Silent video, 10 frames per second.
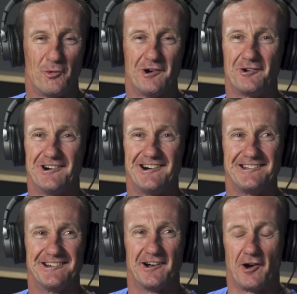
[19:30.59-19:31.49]
Well,
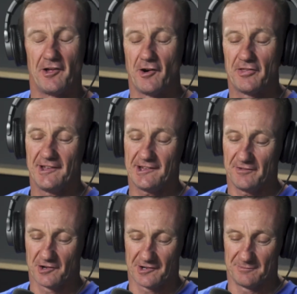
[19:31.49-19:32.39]
I think
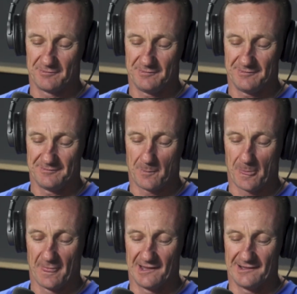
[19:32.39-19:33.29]
you've got to,
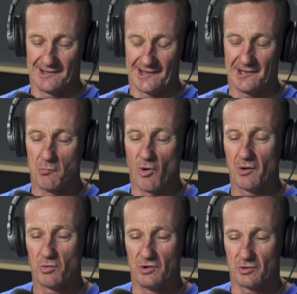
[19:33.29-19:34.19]
and in
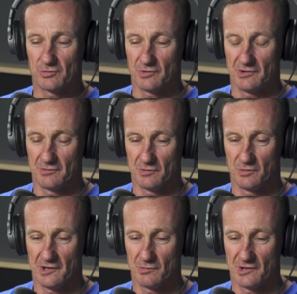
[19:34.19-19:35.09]
my world,
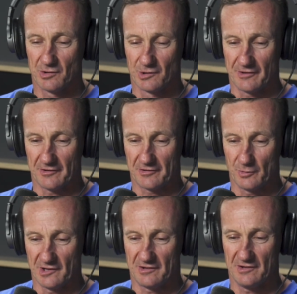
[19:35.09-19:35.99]
we call it the
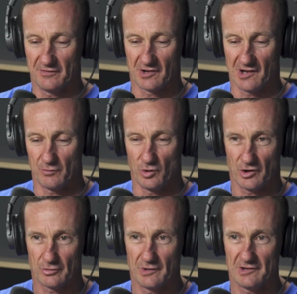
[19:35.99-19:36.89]
switch. You've got to have
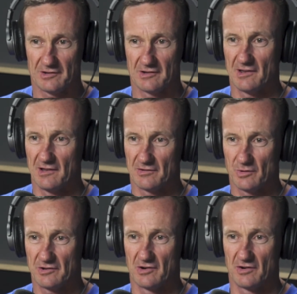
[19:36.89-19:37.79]
work switch and then
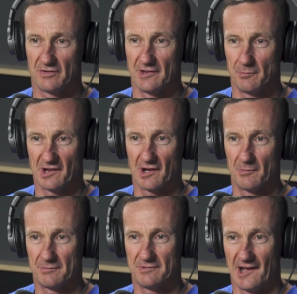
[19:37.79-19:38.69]
switch it off and then
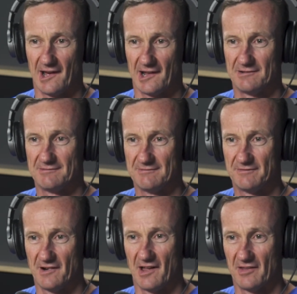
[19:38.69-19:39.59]
become dad,
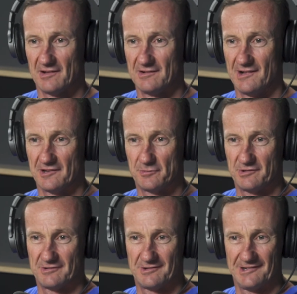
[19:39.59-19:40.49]
father,
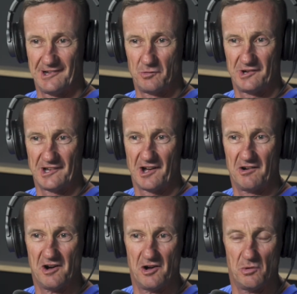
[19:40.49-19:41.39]
husband, when you go
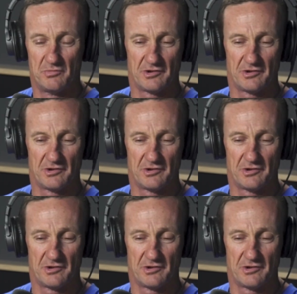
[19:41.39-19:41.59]
home.